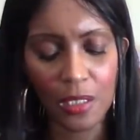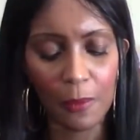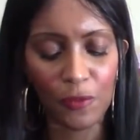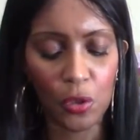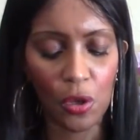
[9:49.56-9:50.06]
like
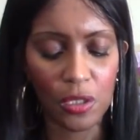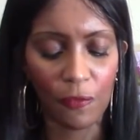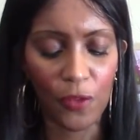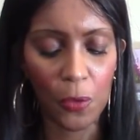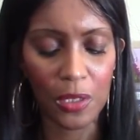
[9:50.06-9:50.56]
some of you guys
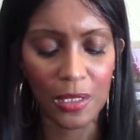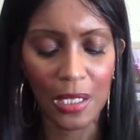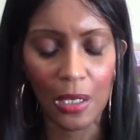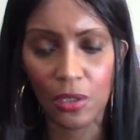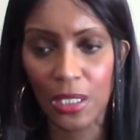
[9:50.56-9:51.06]
are
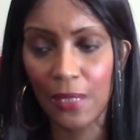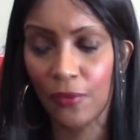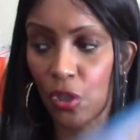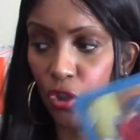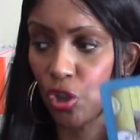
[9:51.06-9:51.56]
focusing on
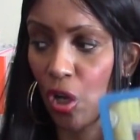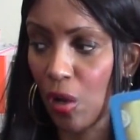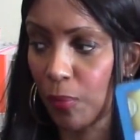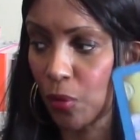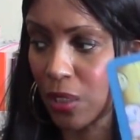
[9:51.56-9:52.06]
leaving a
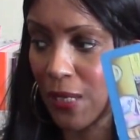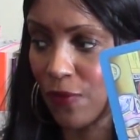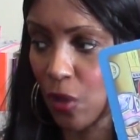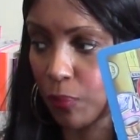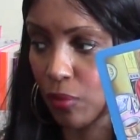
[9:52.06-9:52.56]
job or
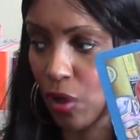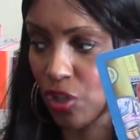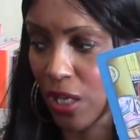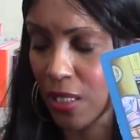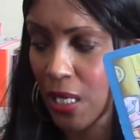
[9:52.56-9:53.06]
leaving a
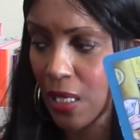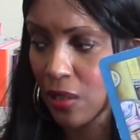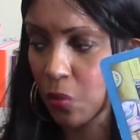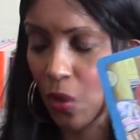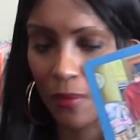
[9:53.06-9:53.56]
project.
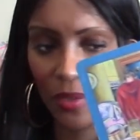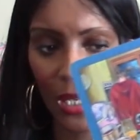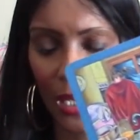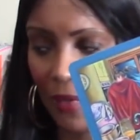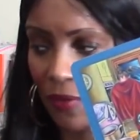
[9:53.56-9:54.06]
Because what I'm
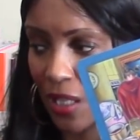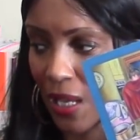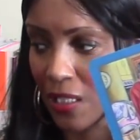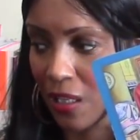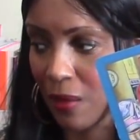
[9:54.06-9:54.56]
seeing here is the
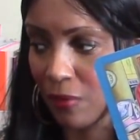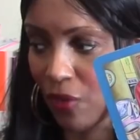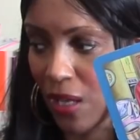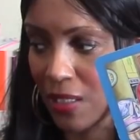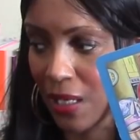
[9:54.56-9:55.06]
Eight of Cups
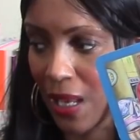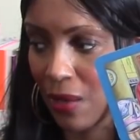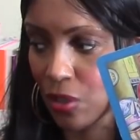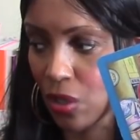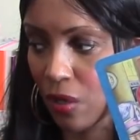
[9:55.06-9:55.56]
facing
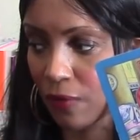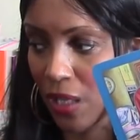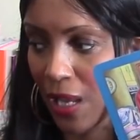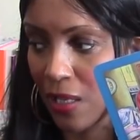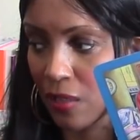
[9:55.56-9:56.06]
outside of
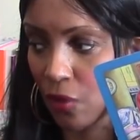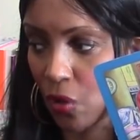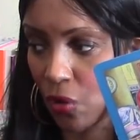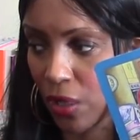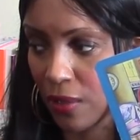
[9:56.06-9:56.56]
the Ace of
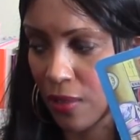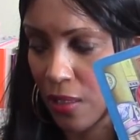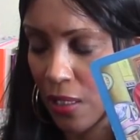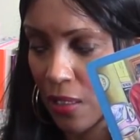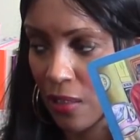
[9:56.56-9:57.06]
Coins.
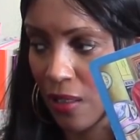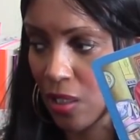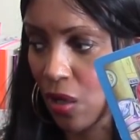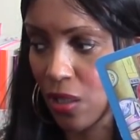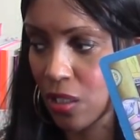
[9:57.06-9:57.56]
So
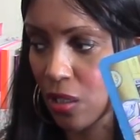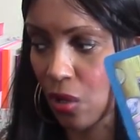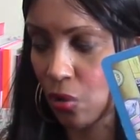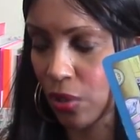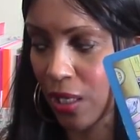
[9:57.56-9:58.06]
this card is
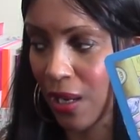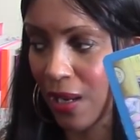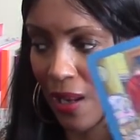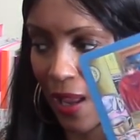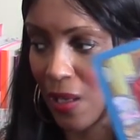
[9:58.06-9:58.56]
not looking
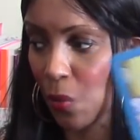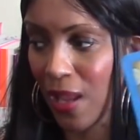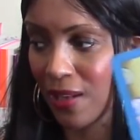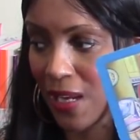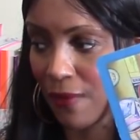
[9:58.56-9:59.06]
in
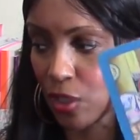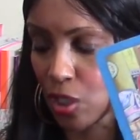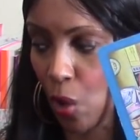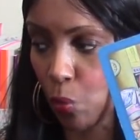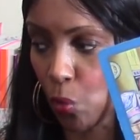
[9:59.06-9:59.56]
anywhere near. It's
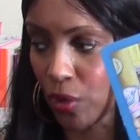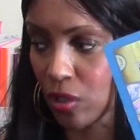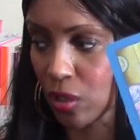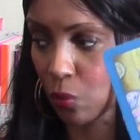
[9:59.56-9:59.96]
not walking